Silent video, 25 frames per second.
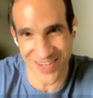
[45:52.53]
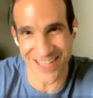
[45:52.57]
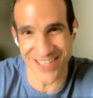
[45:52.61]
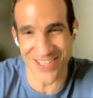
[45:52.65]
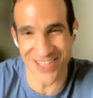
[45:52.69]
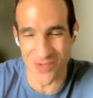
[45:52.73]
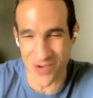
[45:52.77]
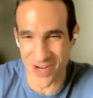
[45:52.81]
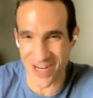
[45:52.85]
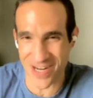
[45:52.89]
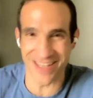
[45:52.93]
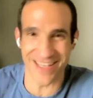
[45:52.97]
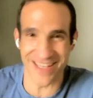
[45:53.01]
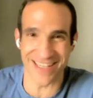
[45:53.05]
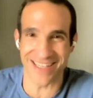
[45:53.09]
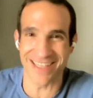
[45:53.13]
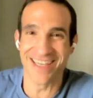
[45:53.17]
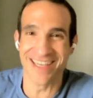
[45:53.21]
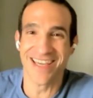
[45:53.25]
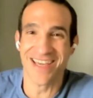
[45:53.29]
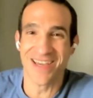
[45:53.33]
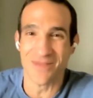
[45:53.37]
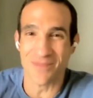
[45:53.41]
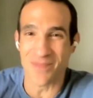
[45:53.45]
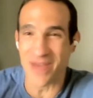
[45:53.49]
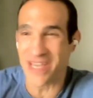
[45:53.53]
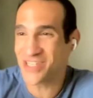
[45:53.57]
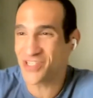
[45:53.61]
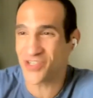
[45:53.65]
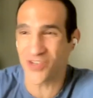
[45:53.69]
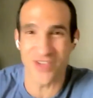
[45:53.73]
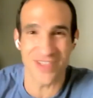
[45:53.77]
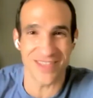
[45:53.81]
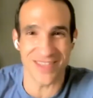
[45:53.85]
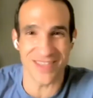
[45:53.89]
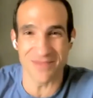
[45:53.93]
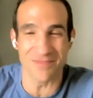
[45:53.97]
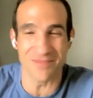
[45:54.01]
You want to like make sure
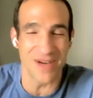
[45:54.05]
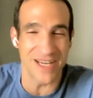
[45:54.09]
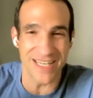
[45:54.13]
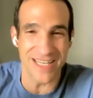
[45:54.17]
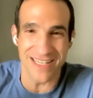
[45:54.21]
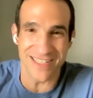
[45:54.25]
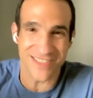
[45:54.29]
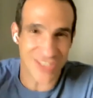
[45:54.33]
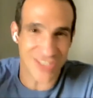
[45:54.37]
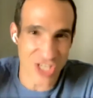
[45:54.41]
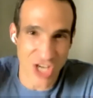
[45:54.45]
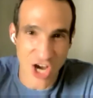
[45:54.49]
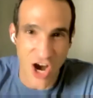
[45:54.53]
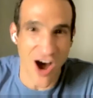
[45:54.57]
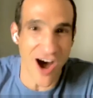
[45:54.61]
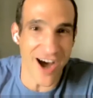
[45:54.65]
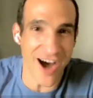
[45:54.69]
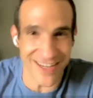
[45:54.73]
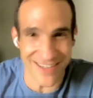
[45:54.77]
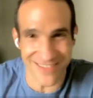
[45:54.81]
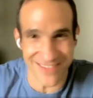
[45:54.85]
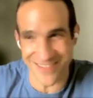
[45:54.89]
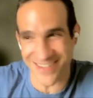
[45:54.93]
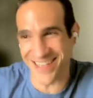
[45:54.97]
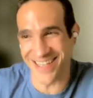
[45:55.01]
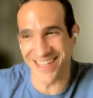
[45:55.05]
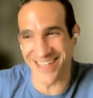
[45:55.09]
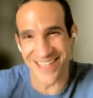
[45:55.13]
the money is gone, right?